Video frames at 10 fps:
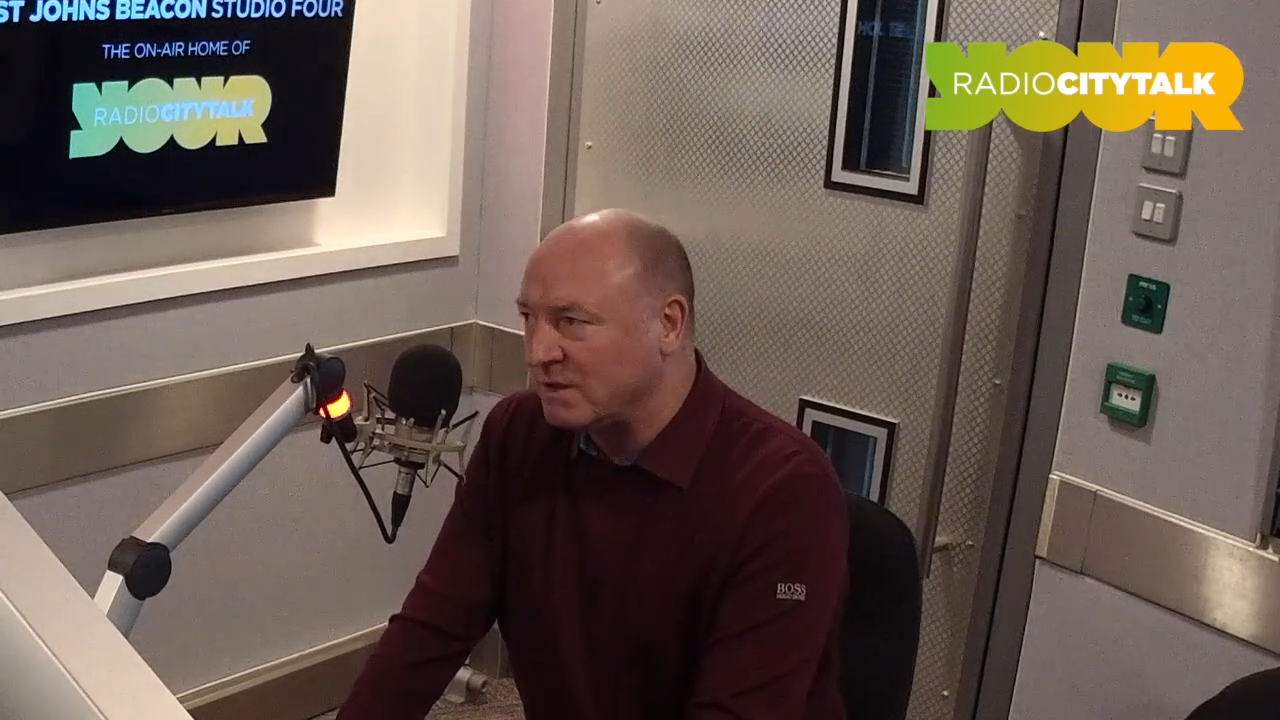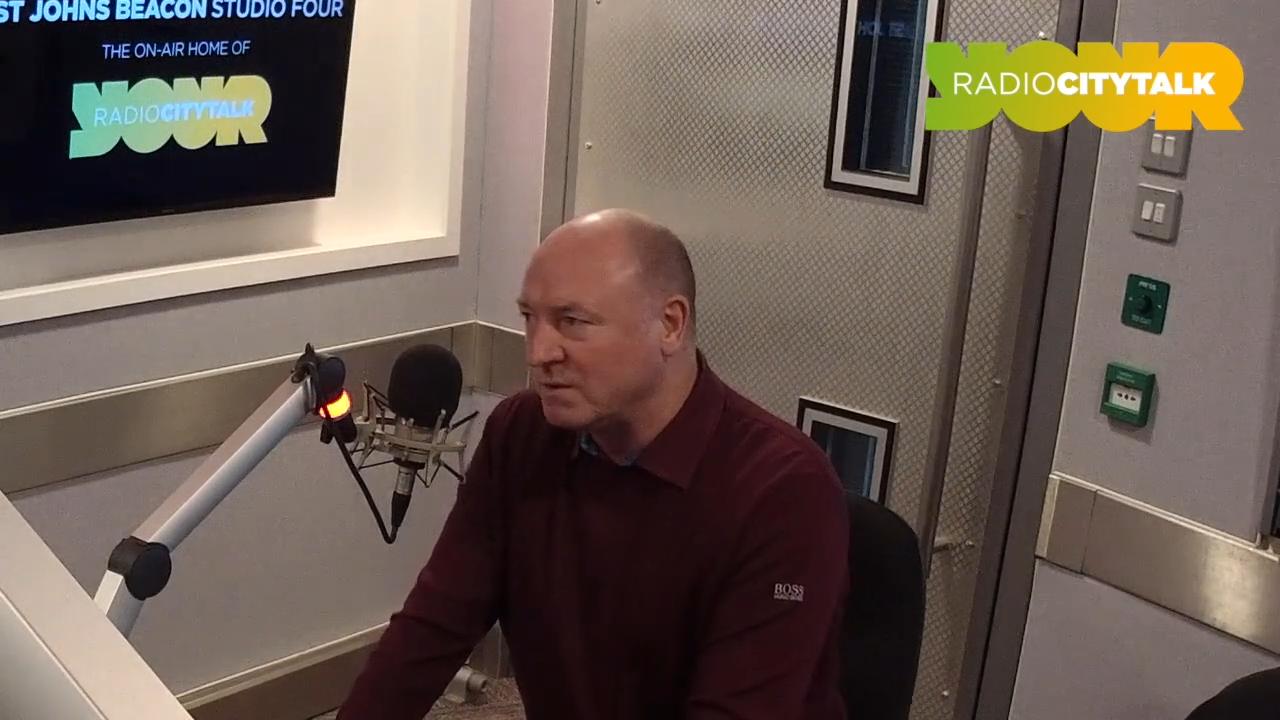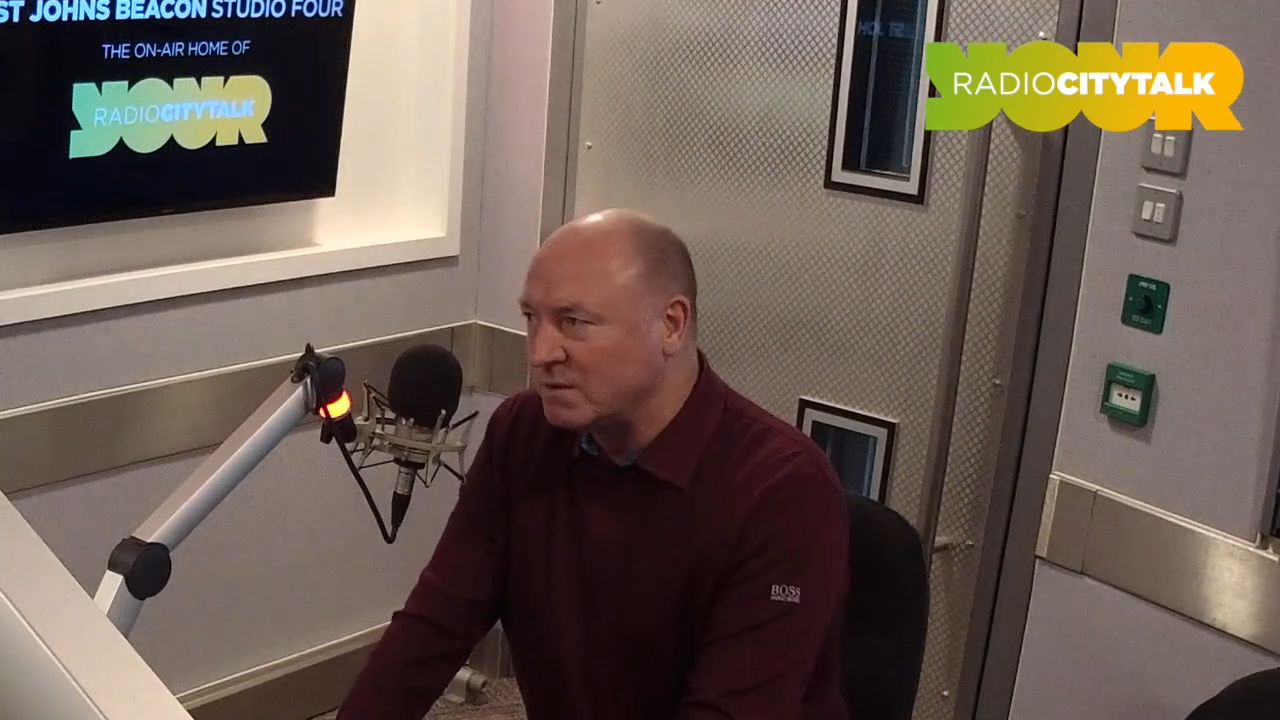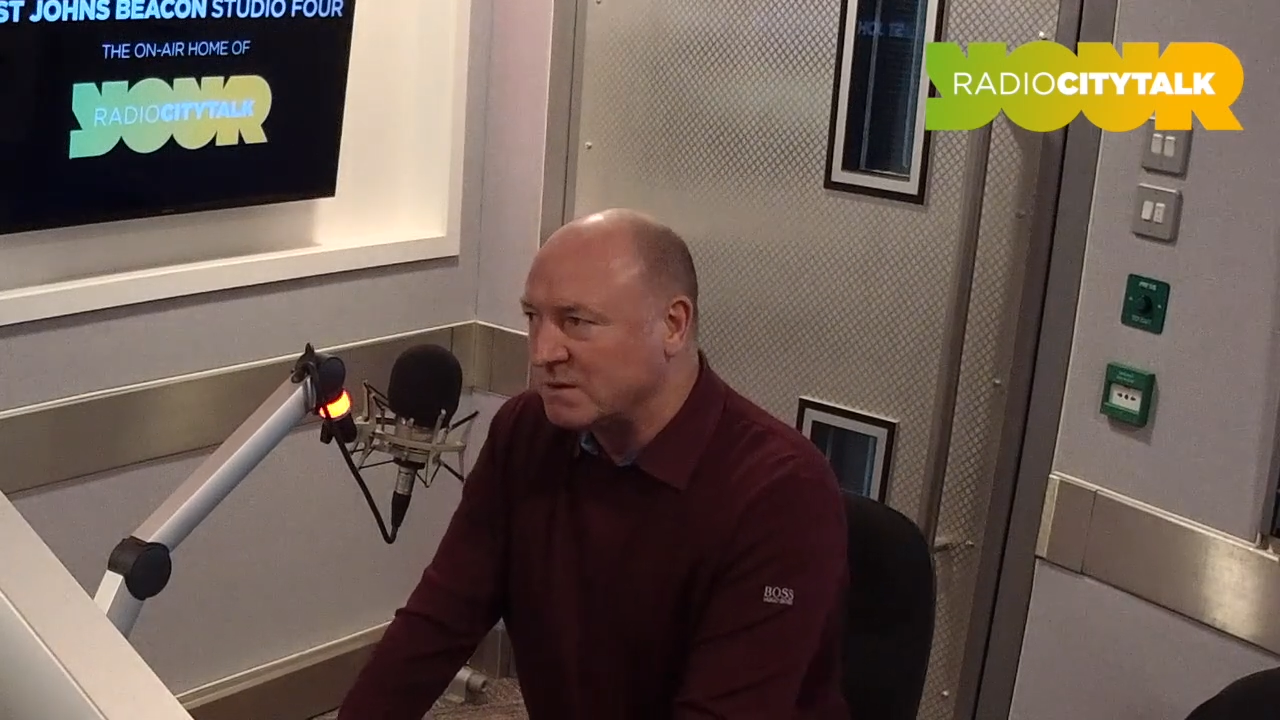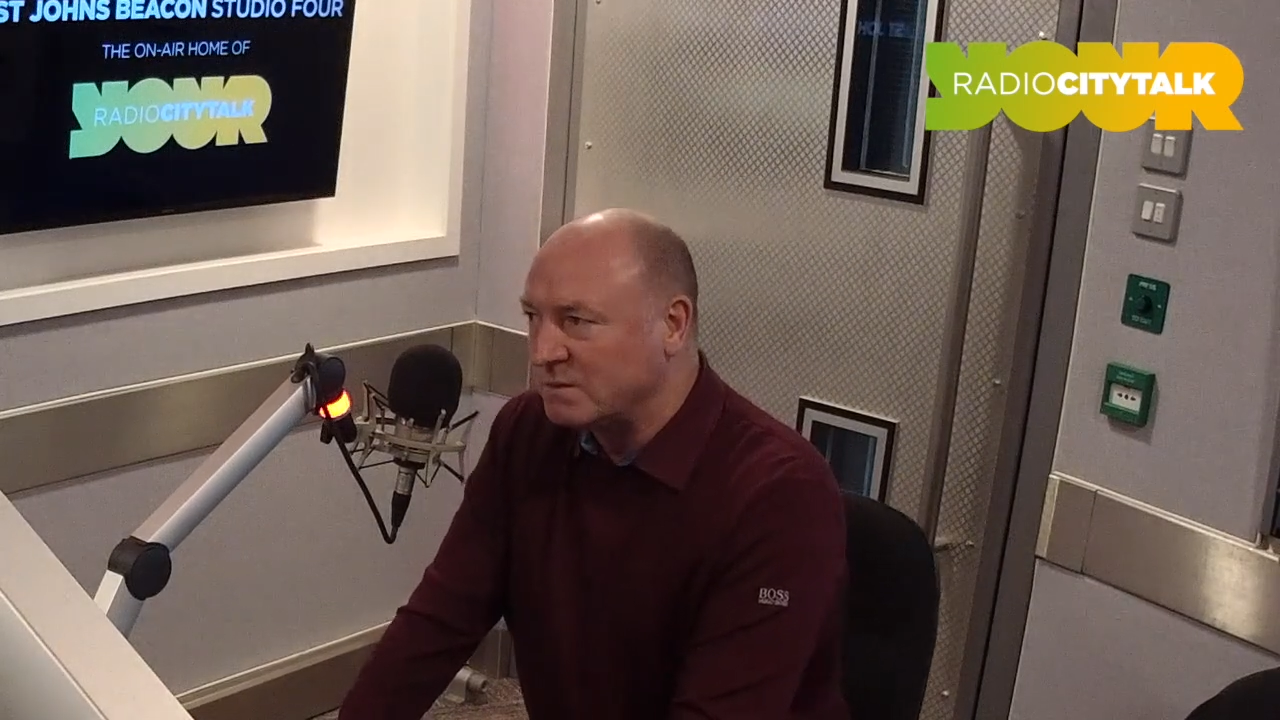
Villa would